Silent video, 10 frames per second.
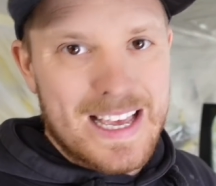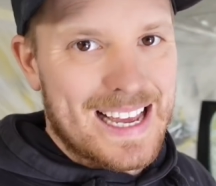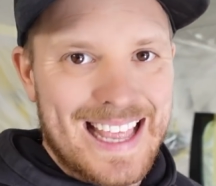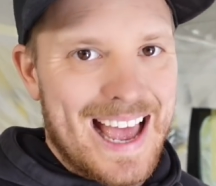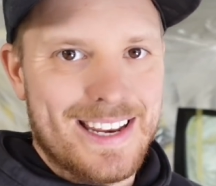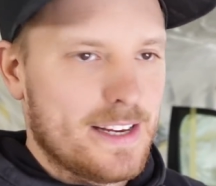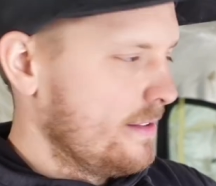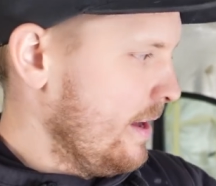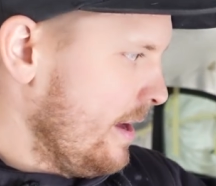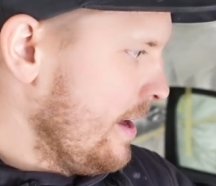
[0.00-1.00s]
that dead
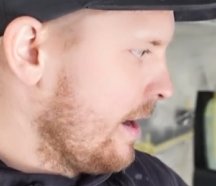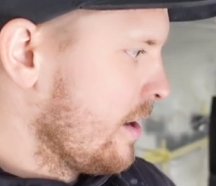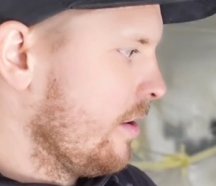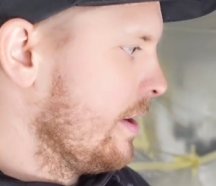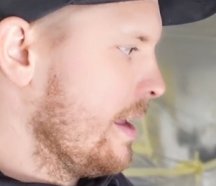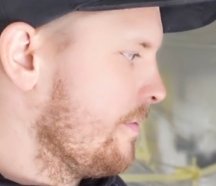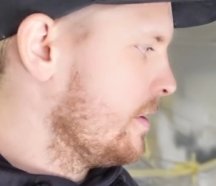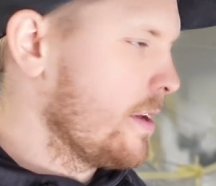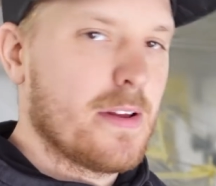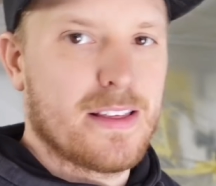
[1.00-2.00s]
that I can't
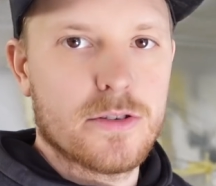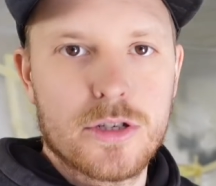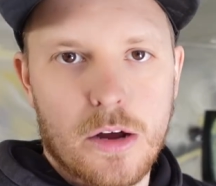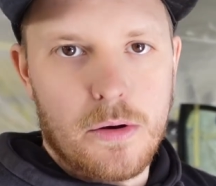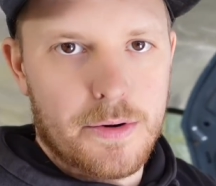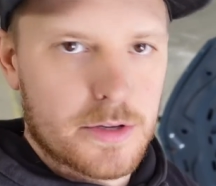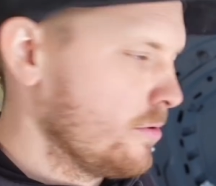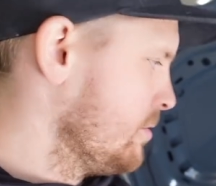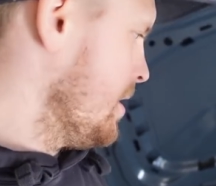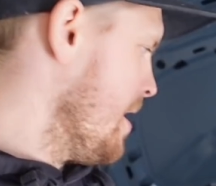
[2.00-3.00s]
even do anything. So I want to
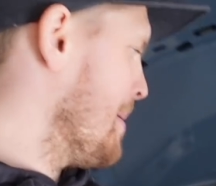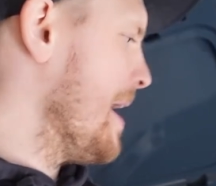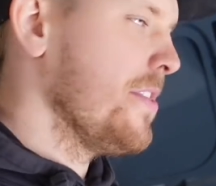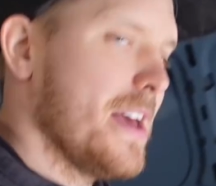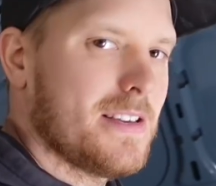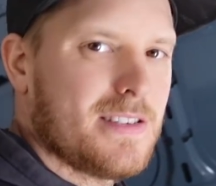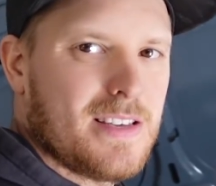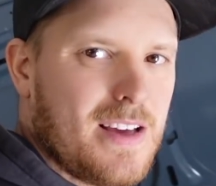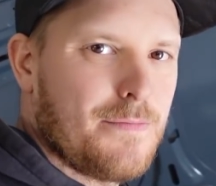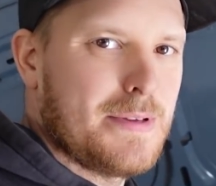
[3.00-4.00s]
talk to you about this
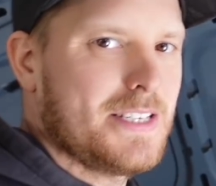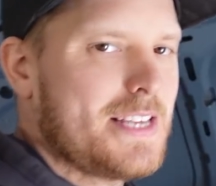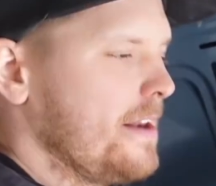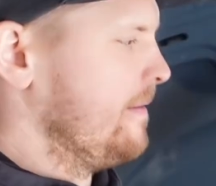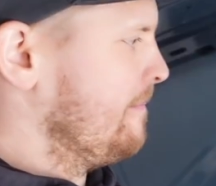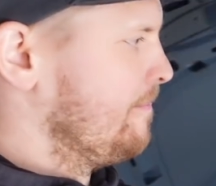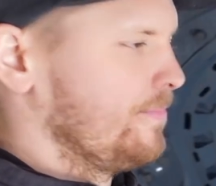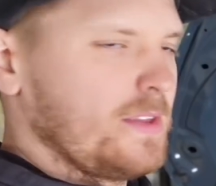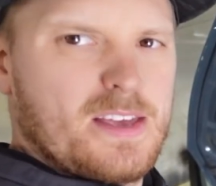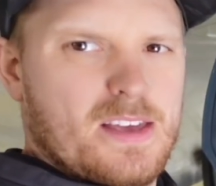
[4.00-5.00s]
that I've been sent.
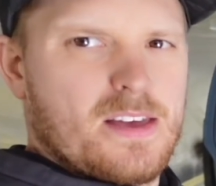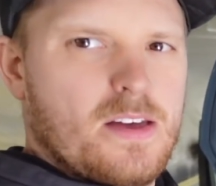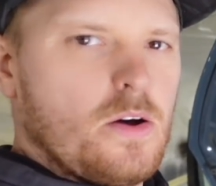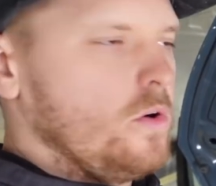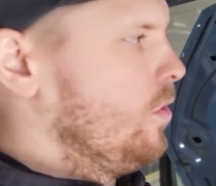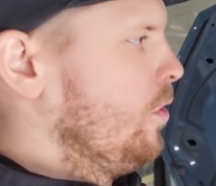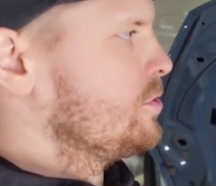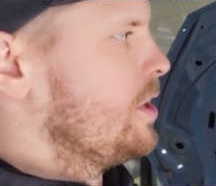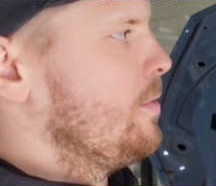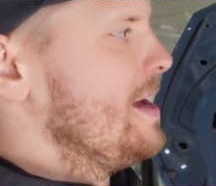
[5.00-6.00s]

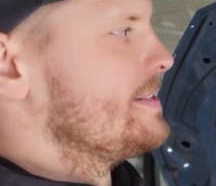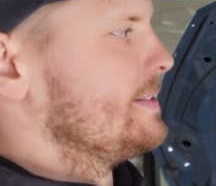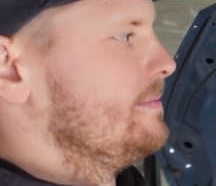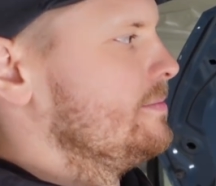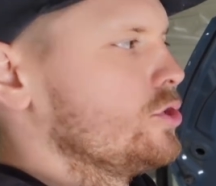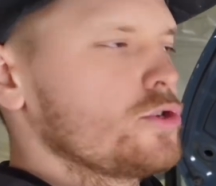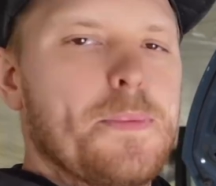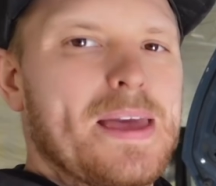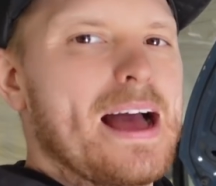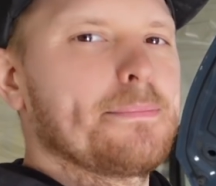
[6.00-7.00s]
AutoWit
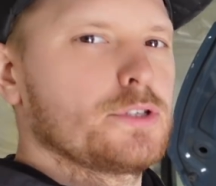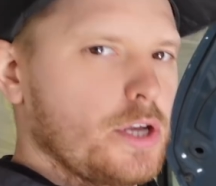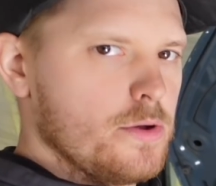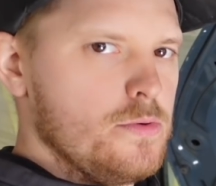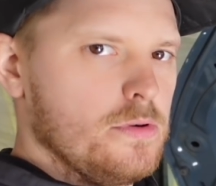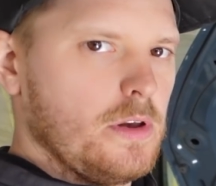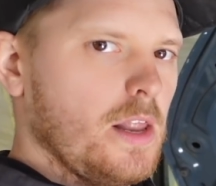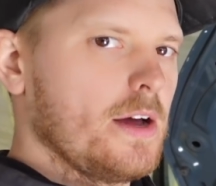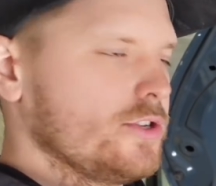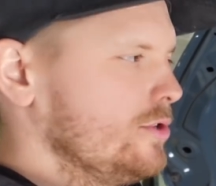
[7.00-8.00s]
Supercap 2
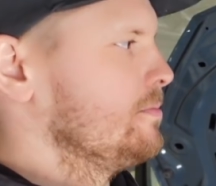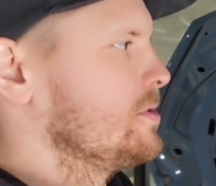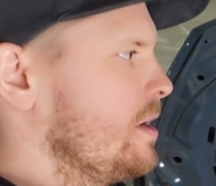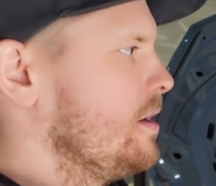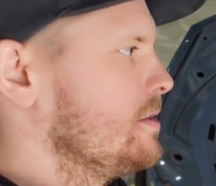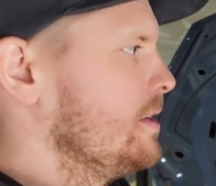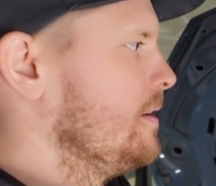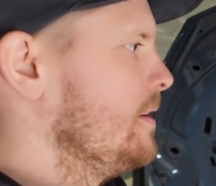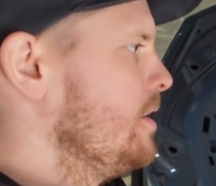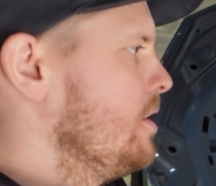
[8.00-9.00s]
Light Jump Starter.
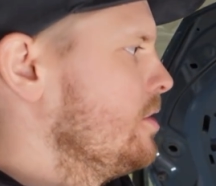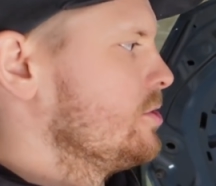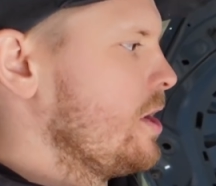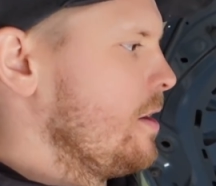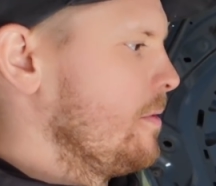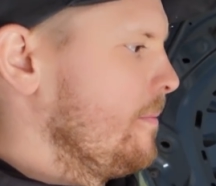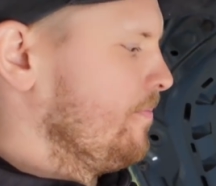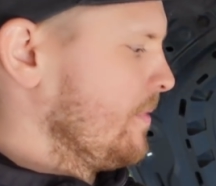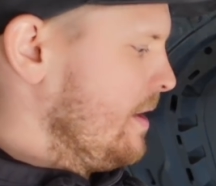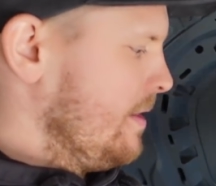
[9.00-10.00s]
So
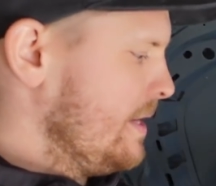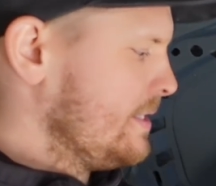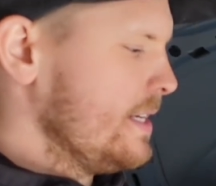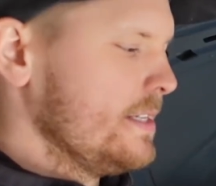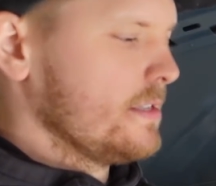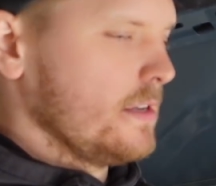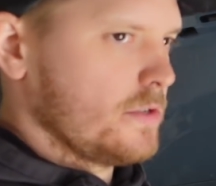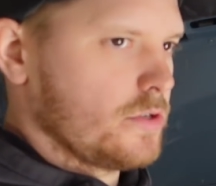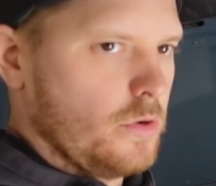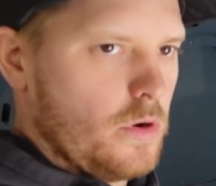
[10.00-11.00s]
this is
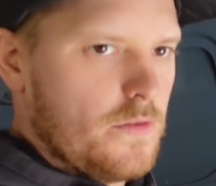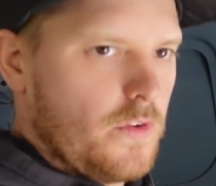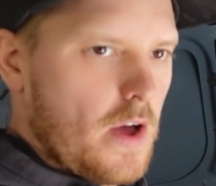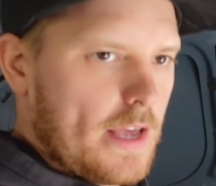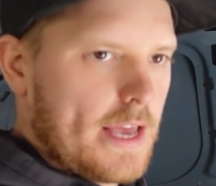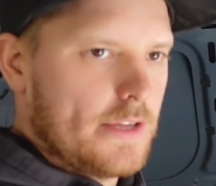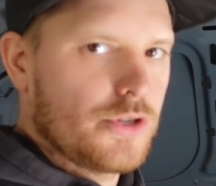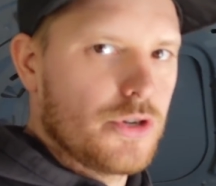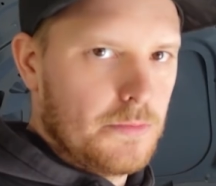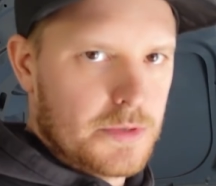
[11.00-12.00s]
sort of like a
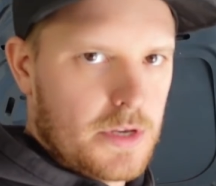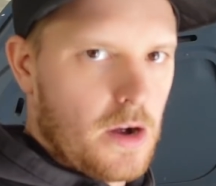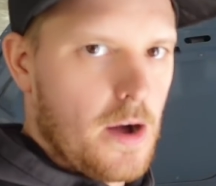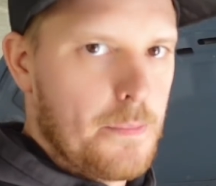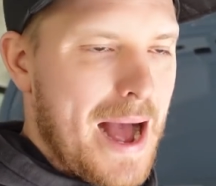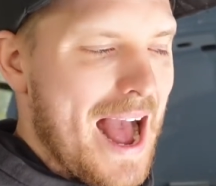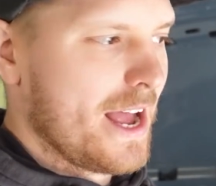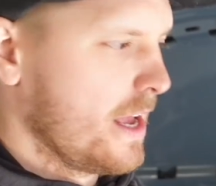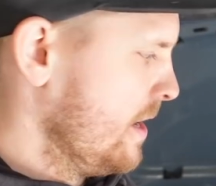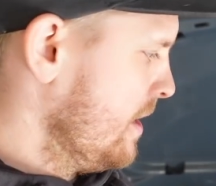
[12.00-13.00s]
jump starter pack.